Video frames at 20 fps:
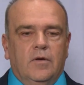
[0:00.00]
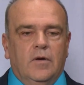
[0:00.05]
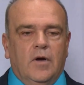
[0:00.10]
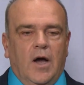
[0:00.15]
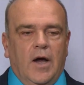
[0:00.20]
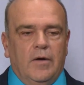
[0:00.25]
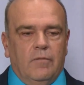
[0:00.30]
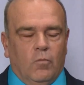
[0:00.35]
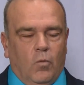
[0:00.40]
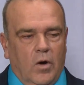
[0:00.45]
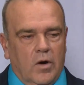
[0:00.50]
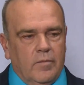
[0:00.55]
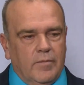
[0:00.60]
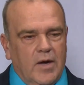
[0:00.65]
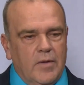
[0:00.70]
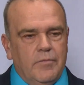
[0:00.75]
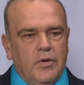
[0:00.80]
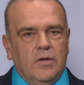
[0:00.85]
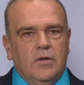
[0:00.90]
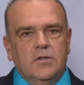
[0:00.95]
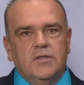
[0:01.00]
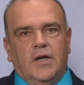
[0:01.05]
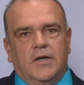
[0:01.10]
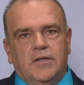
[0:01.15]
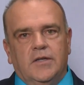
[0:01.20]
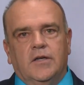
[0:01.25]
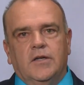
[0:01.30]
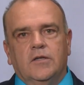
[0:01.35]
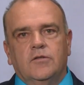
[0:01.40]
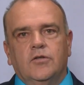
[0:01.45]
I, one of my bills I
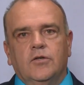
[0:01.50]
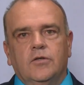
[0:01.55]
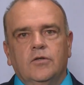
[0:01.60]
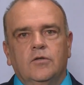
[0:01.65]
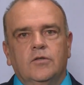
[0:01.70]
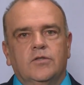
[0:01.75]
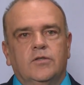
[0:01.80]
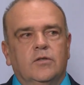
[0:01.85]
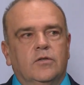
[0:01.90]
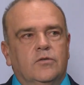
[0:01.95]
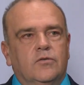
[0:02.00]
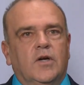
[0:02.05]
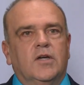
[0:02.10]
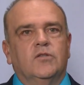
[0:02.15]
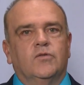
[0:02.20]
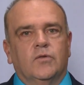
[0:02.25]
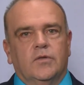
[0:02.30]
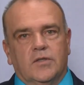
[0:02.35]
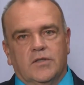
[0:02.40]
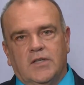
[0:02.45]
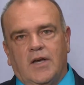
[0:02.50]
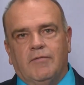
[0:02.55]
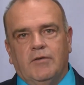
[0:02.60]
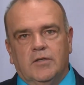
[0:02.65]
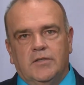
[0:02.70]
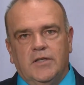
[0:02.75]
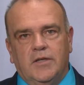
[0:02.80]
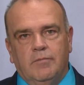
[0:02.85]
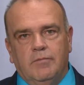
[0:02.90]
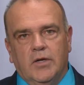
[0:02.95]
did introduce to address with the
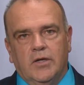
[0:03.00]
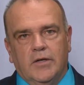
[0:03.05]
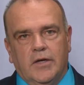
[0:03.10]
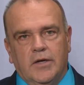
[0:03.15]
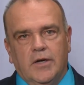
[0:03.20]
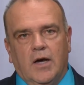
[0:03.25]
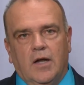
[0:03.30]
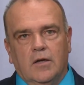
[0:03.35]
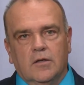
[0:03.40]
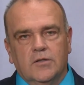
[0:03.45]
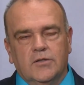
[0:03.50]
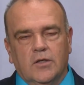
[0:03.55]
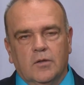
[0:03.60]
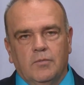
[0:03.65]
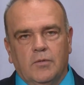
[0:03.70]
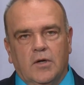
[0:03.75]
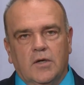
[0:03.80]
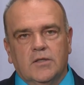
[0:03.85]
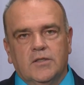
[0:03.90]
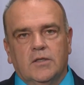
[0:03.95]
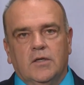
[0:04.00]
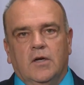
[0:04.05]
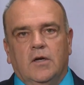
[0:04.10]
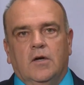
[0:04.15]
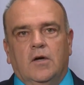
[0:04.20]
$17 billion surplus